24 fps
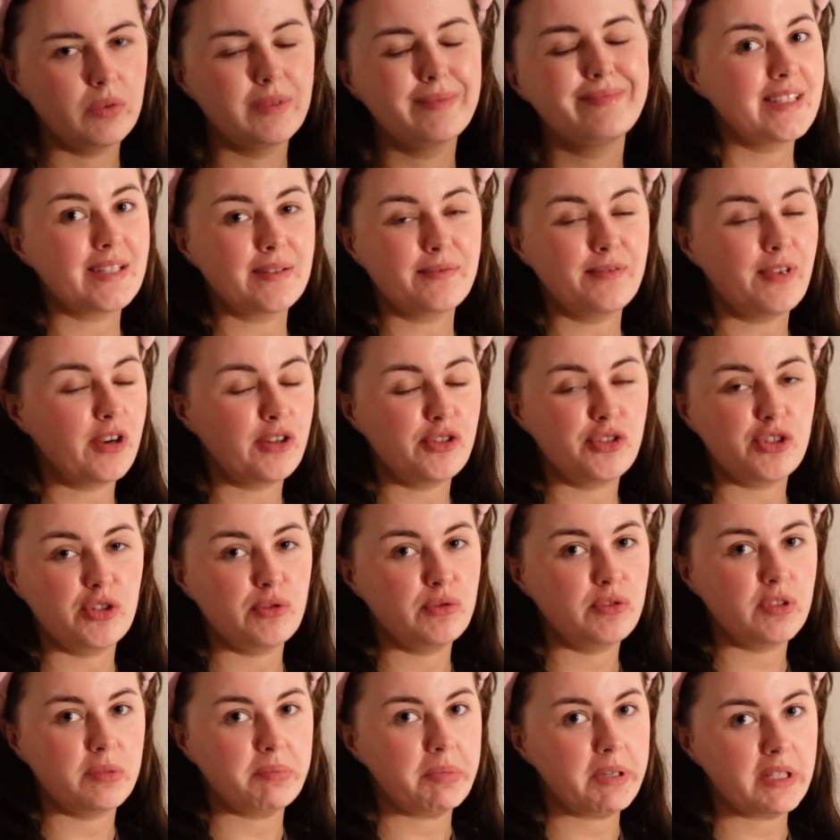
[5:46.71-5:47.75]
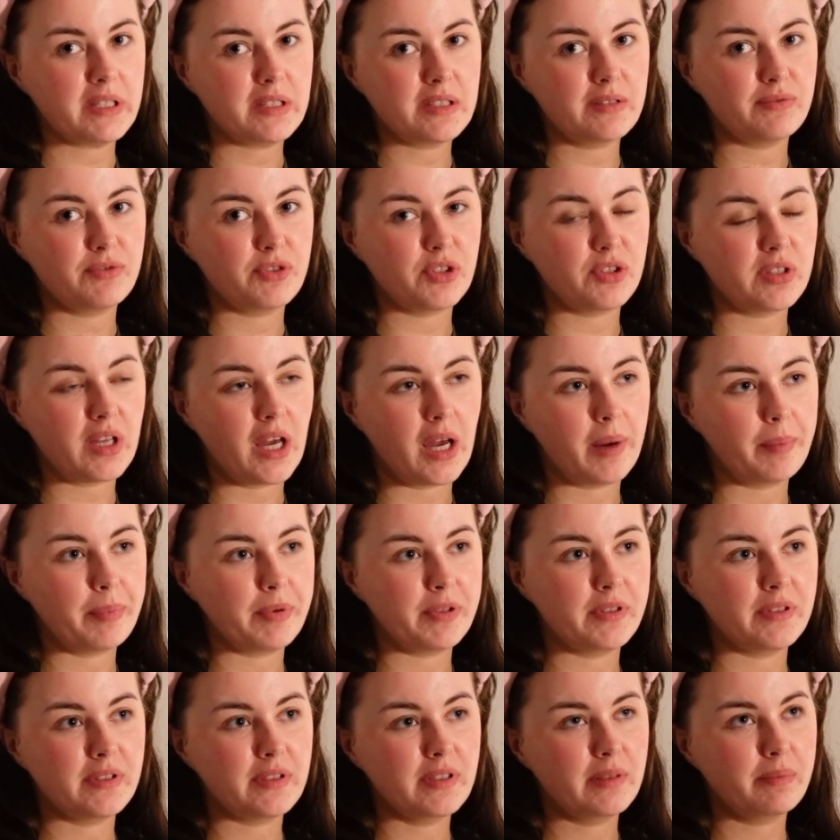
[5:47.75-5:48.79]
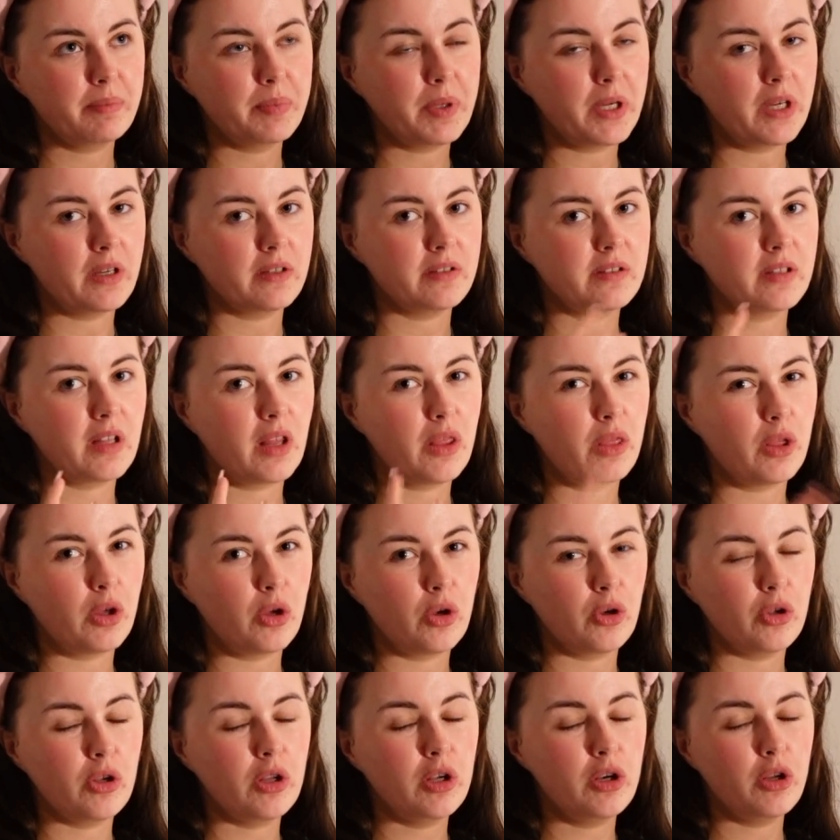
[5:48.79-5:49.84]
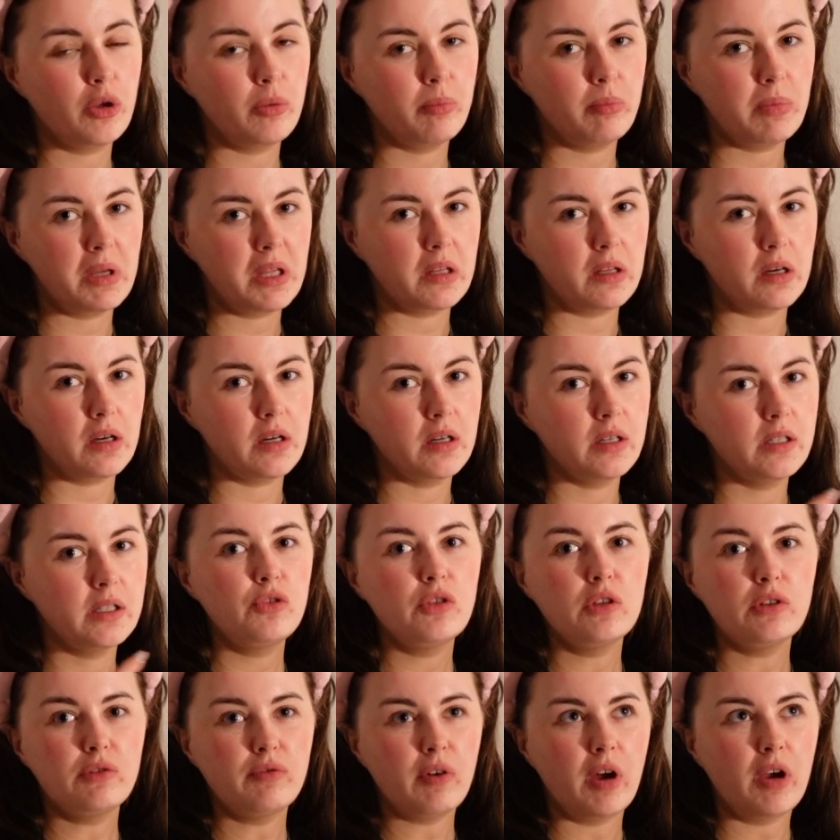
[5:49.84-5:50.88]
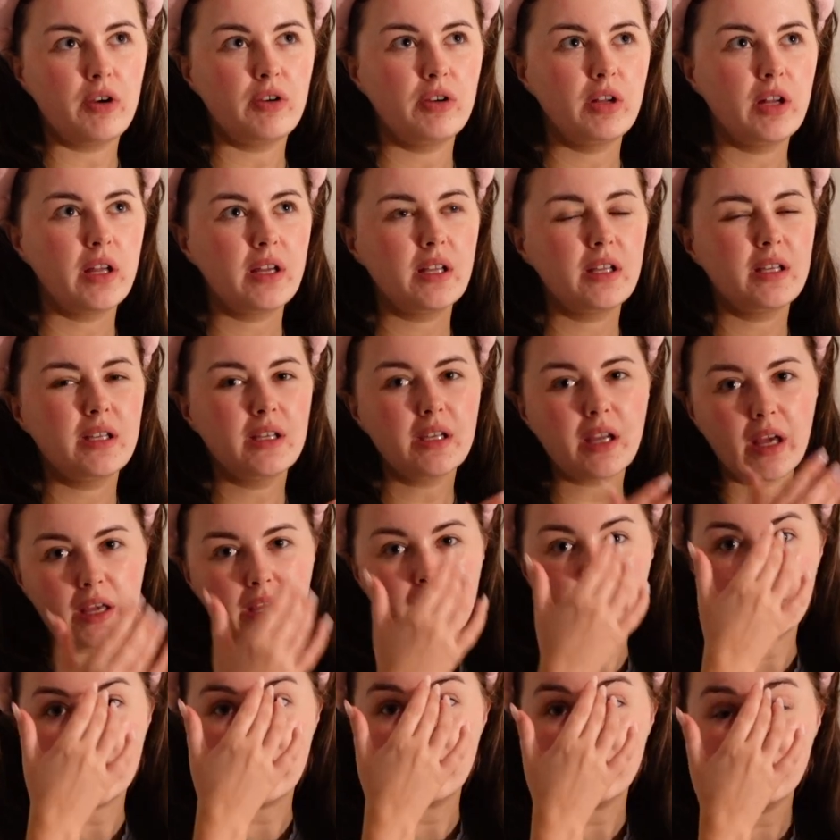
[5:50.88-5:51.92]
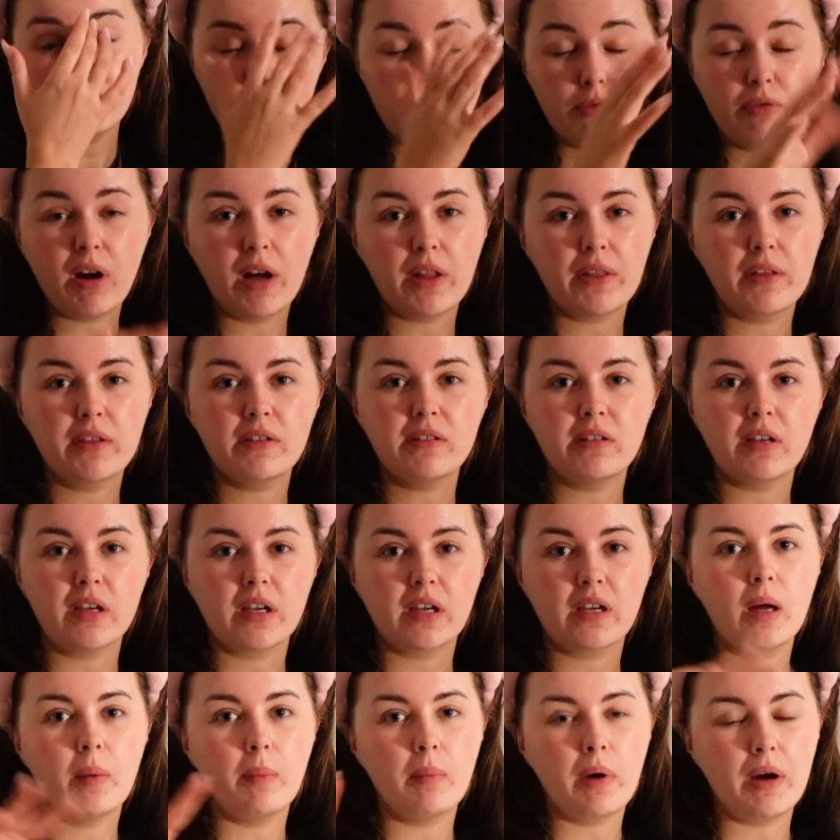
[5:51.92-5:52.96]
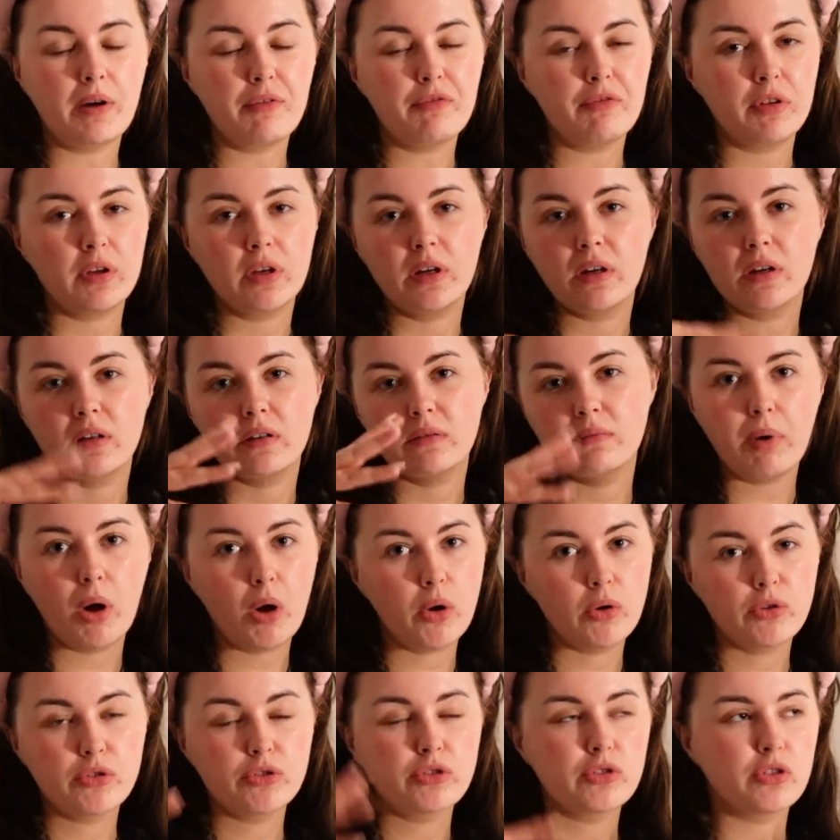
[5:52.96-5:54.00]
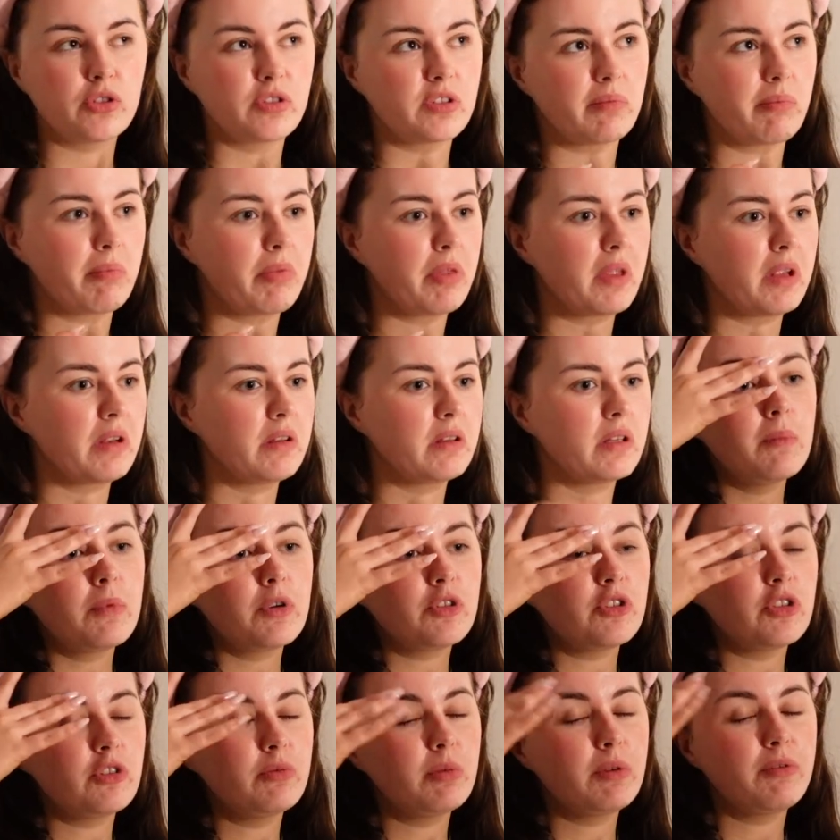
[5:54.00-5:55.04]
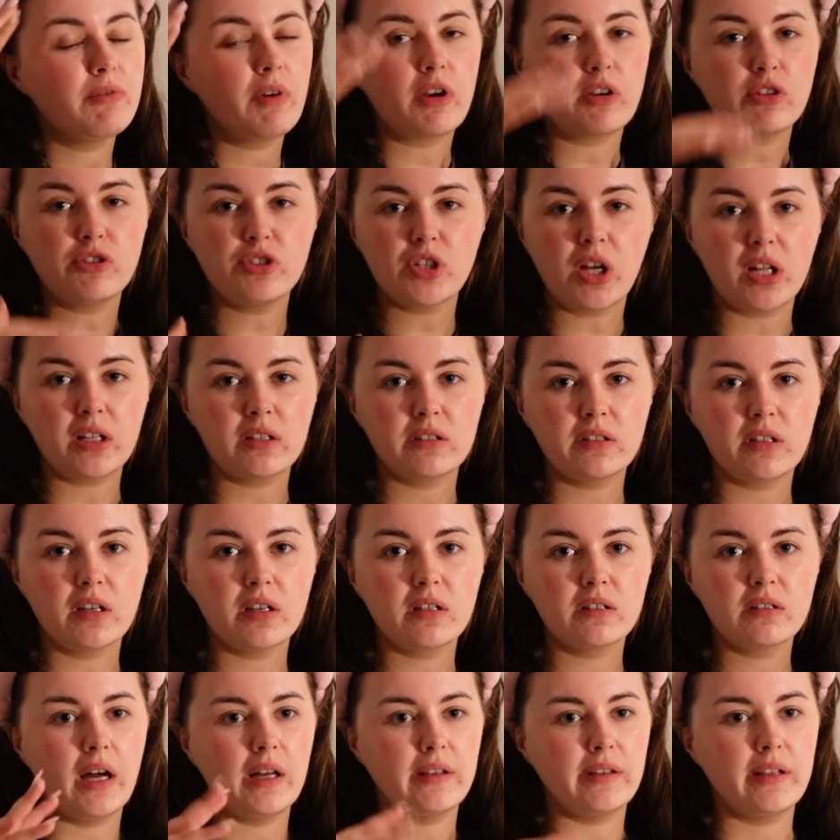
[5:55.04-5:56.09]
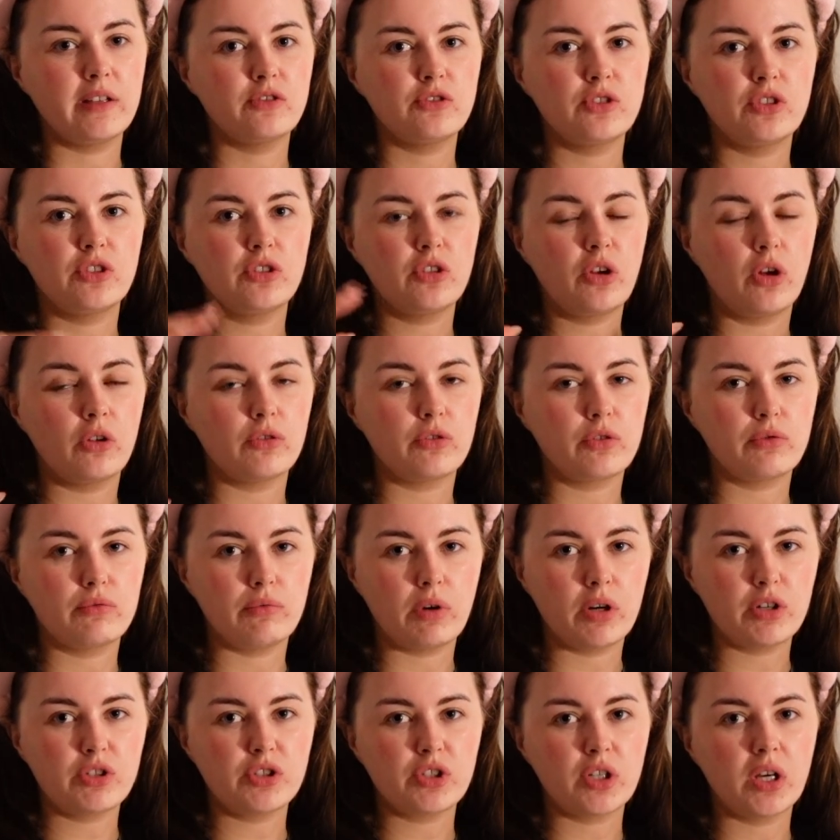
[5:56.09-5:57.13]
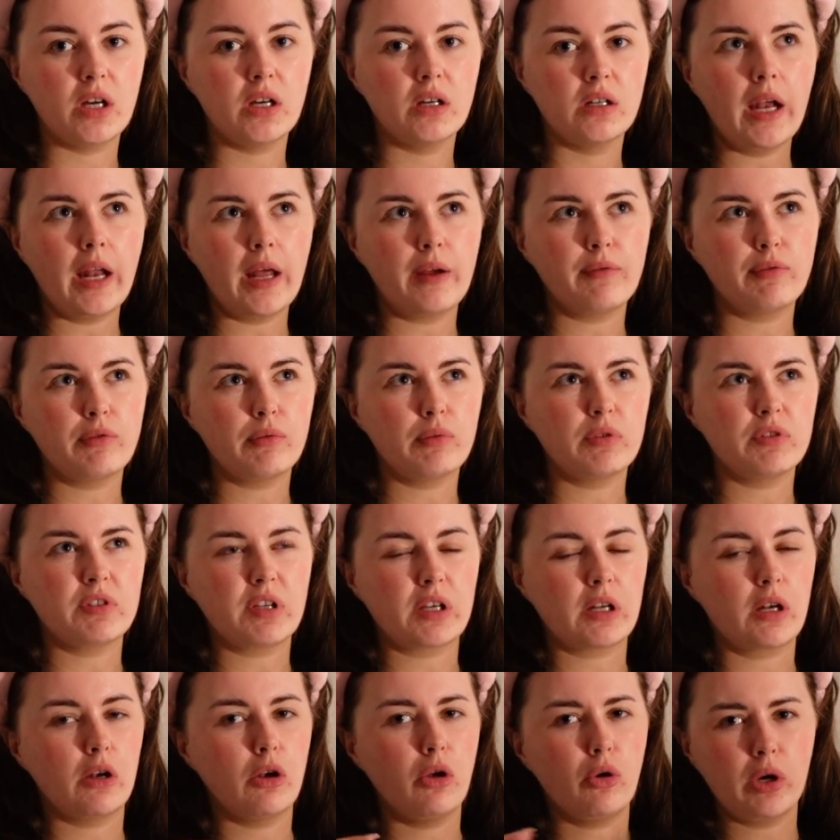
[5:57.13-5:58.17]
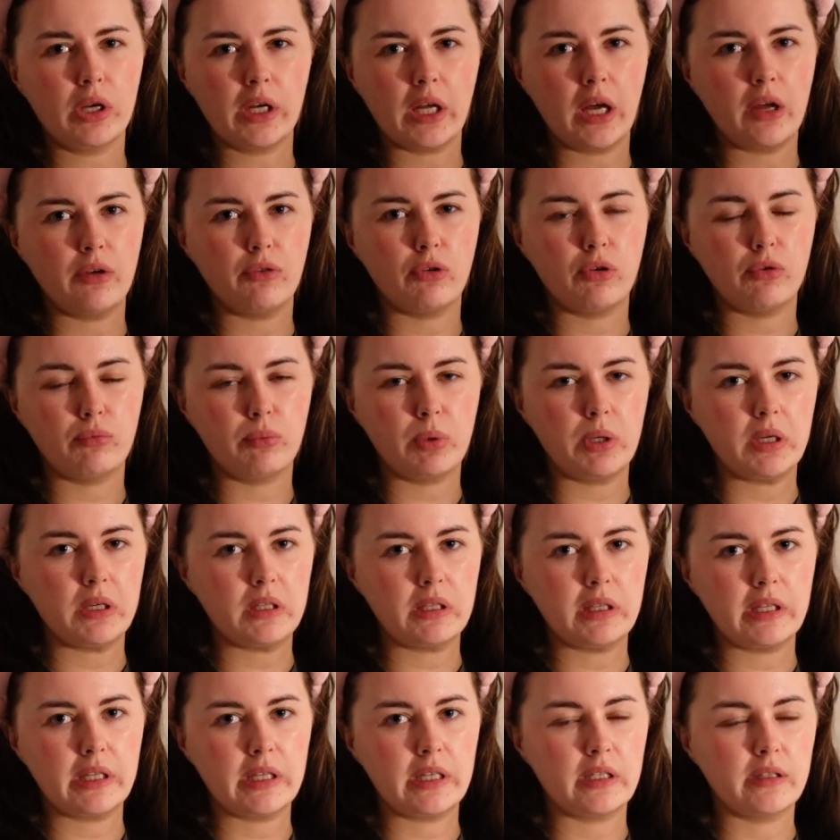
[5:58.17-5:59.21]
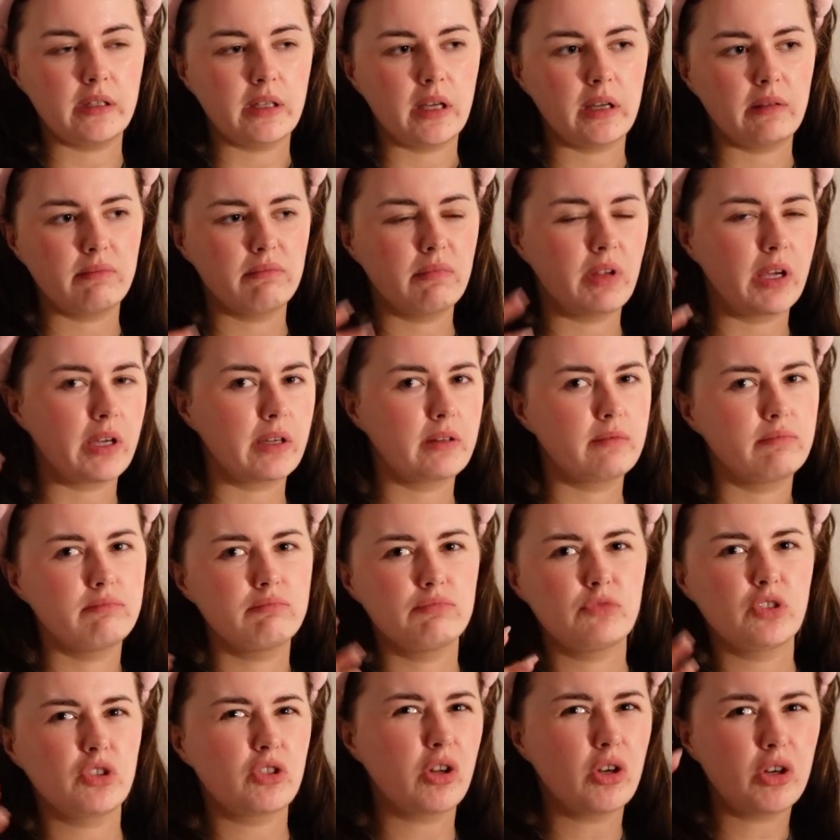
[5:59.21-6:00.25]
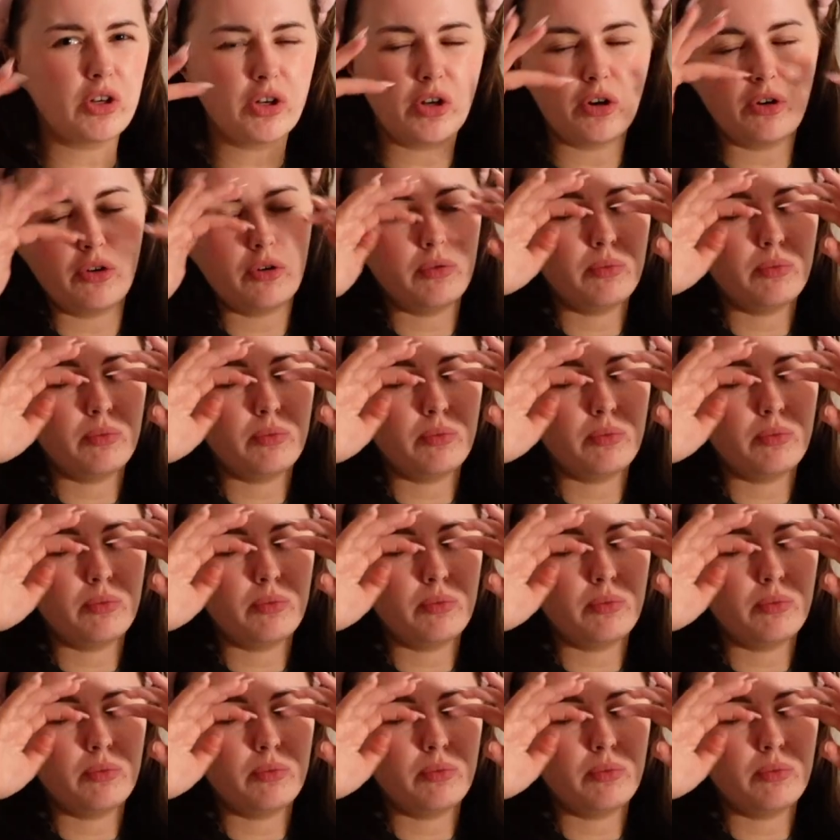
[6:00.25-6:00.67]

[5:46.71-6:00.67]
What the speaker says: Some very juicy bits have just happened because the girl in Yamila, she's very like naive. Her father's like a mafia boss or something, but she's been very sheltered, and then she's gone to Russia and everyone's like looking at her weirdly, and they're like just looking at her